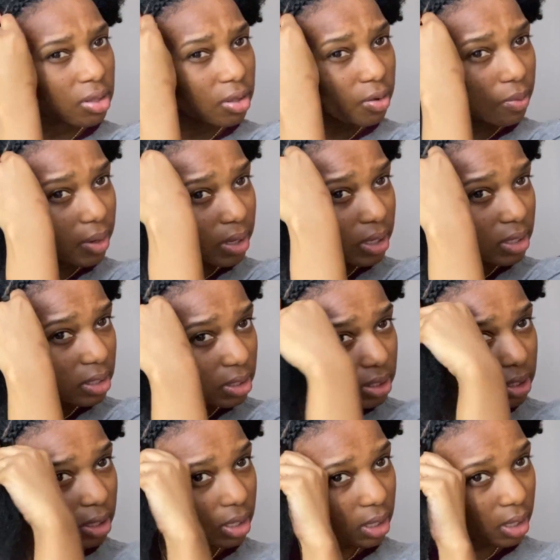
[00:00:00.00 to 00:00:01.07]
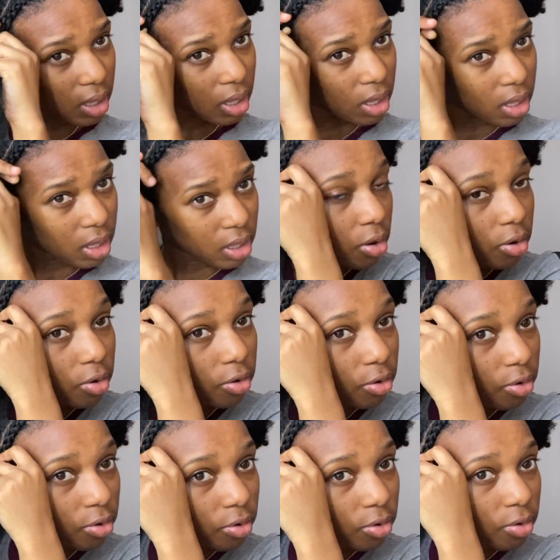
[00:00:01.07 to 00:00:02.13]
What?
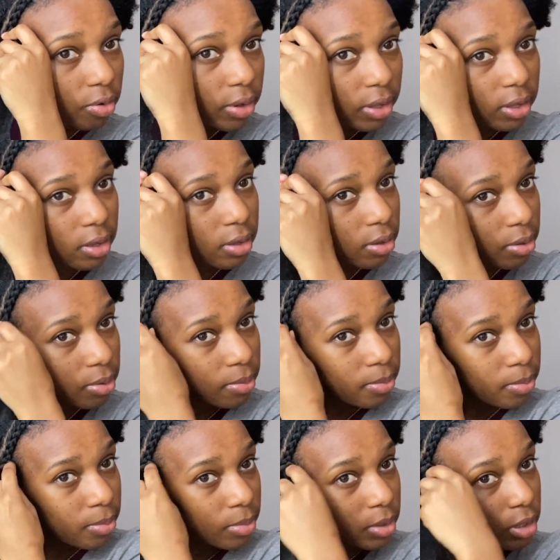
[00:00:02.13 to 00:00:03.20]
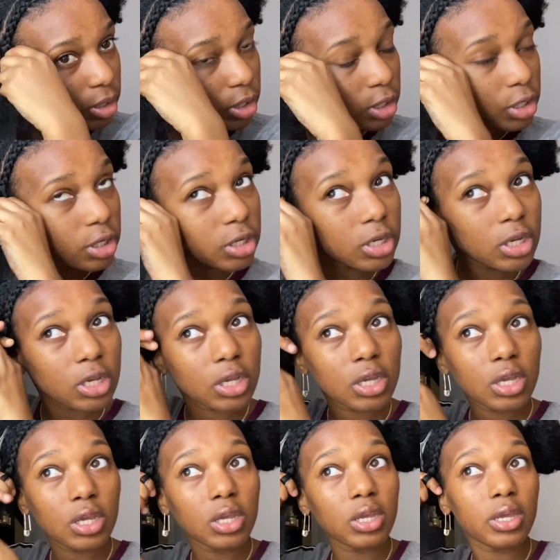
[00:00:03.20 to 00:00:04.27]
OMG,
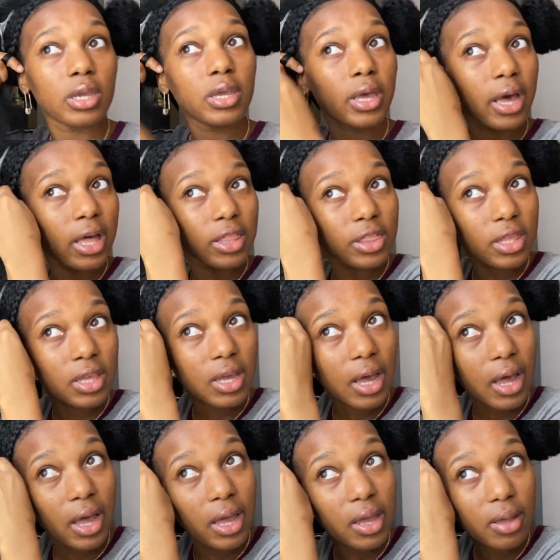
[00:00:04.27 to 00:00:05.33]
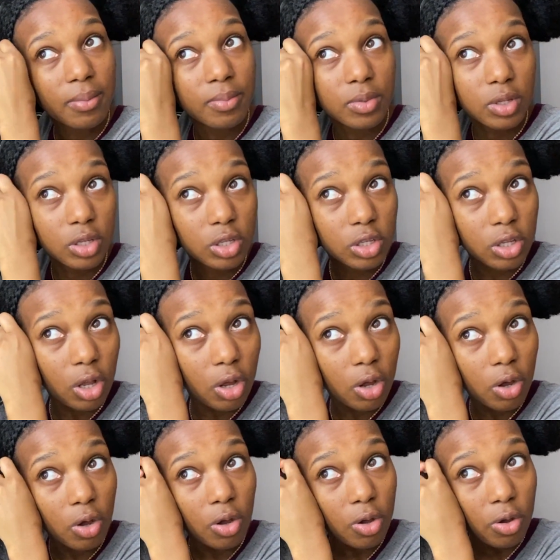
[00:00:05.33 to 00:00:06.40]
I think I am
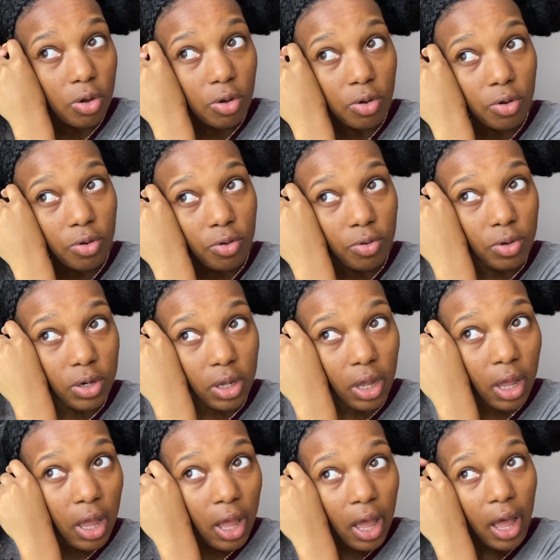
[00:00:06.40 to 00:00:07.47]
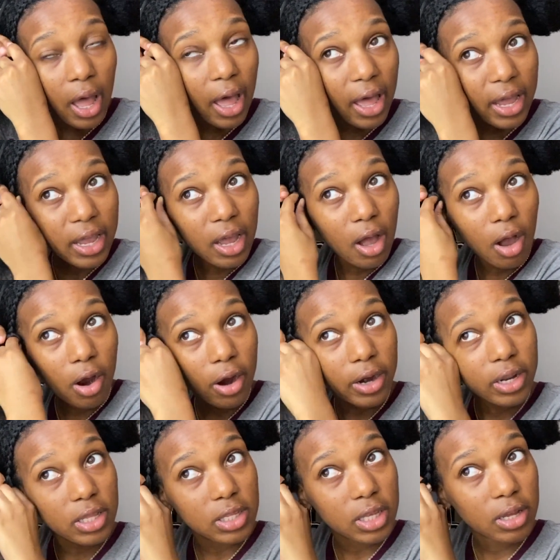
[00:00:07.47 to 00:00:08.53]
sold. I can
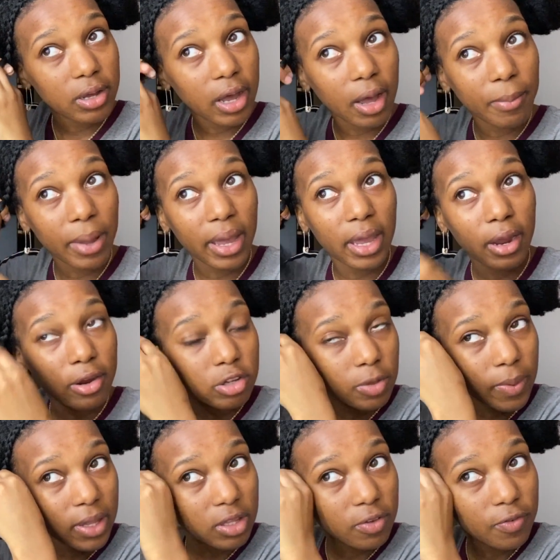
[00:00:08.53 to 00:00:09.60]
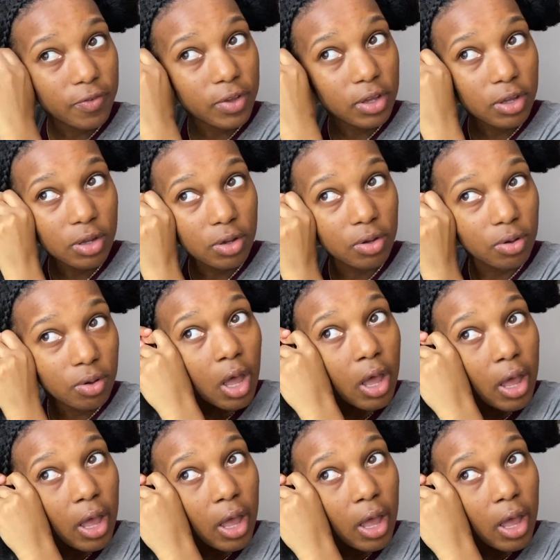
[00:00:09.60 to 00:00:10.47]
already tell how my hair is about to feel.